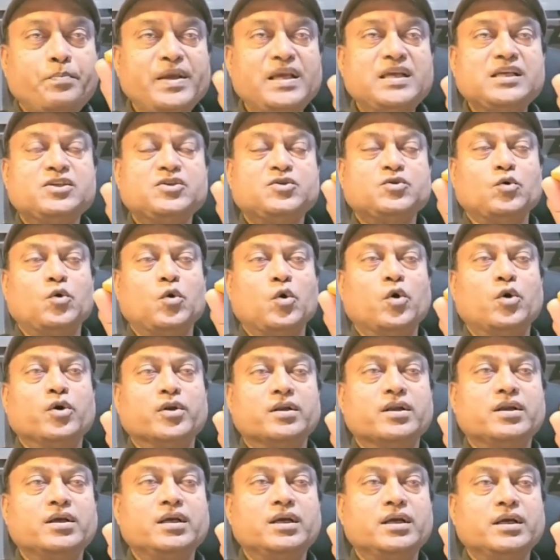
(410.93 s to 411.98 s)
based
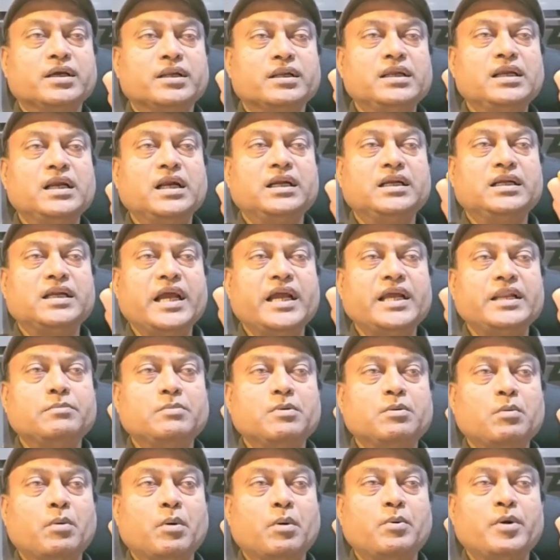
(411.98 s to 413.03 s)
on
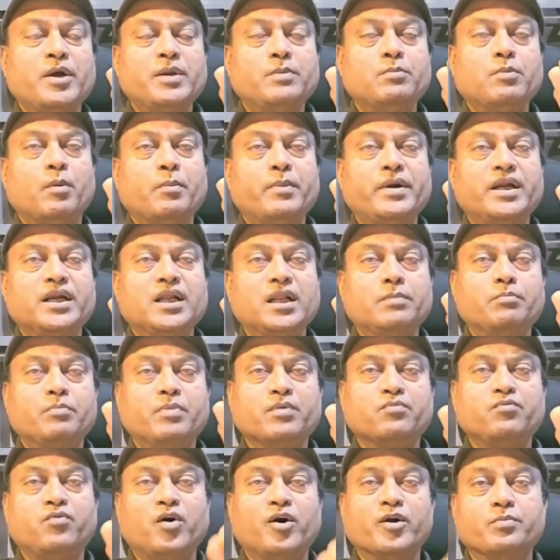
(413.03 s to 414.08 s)
real-time environmental
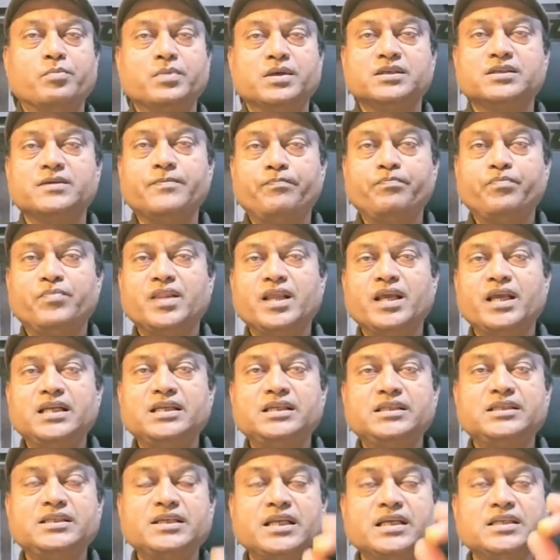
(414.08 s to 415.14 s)
performance,
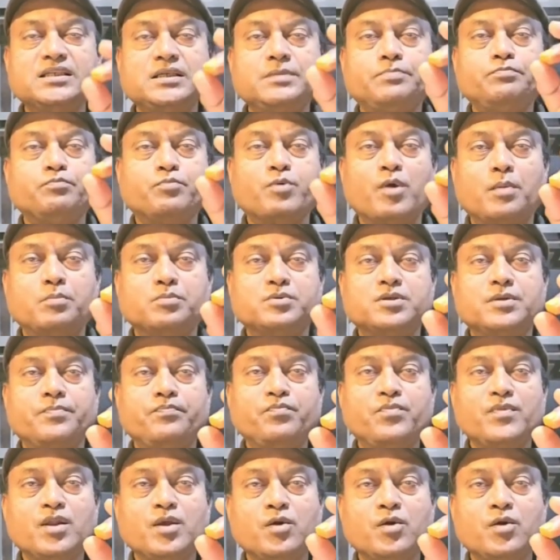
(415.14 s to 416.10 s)
interactive prompt.